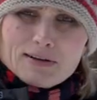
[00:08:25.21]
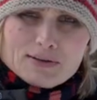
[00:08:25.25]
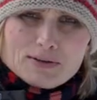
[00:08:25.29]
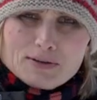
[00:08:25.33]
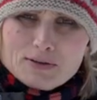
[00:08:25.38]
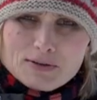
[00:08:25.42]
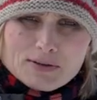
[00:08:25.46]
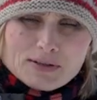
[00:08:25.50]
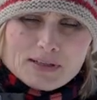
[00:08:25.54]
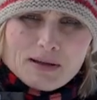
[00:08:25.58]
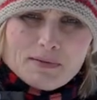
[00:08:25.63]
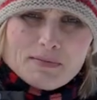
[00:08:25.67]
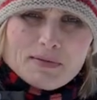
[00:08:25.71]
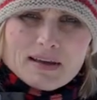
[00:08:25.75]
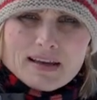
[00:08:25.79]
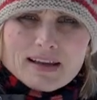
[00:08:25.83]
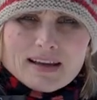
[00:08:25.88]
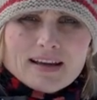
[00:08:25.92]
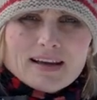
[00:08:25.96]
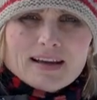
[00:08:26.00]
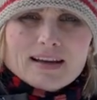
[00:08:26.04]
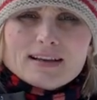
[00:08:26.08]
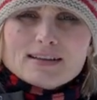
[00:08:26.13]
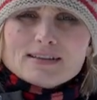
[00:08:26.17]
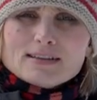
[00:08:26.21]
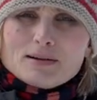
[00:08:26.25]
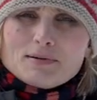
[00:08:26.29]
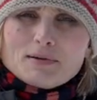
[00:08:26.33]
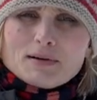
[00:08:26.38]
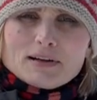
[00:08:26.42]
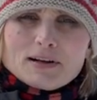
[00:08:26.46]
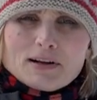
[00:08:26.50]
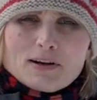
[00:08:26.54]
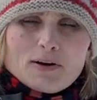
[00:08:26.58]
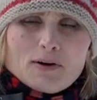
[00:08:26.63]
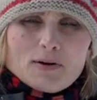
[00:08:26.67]
or doing something, so I'm
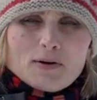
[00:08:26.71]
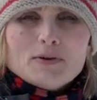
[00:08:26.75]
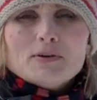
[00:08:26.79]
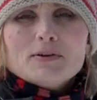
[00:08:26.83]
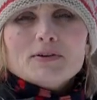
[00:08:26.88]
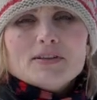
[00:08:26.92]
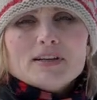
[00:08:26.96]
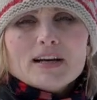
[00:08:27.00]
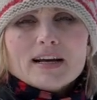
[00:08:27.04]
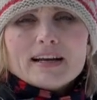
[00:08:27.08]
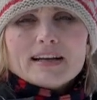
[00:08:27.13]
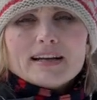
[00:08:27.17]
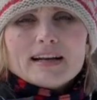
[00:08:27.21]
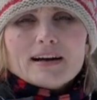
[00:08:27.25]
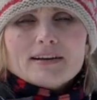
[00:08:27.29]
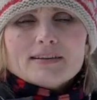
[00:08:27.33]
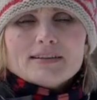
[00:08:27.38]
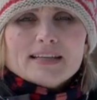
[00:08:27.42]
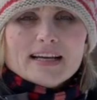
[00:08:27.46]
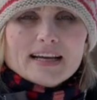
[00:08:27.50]
gonna go check it out.